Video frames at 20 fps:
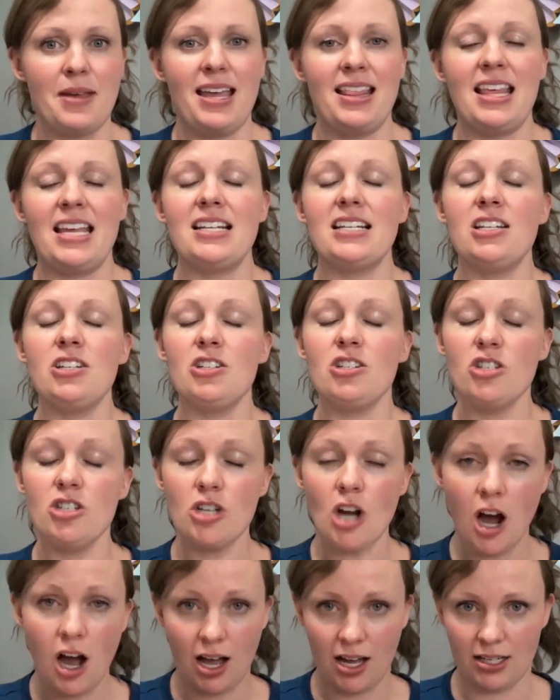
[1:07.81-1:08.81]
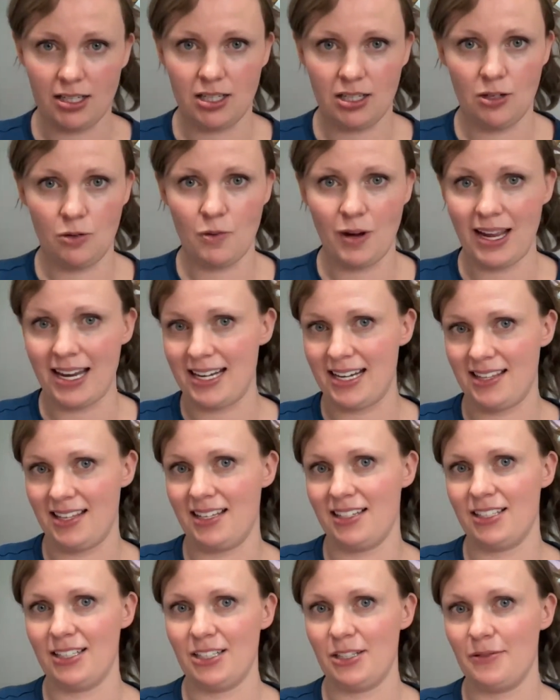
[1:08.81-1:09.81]
and they did not want
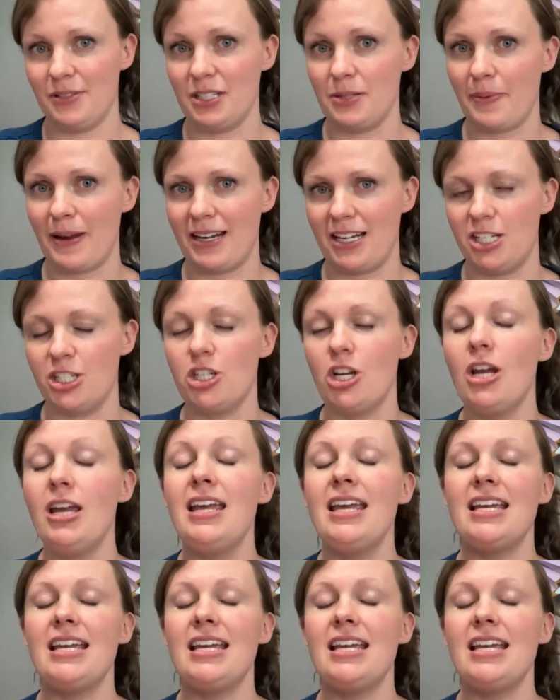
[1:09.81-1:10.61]
anything to do with Spanish,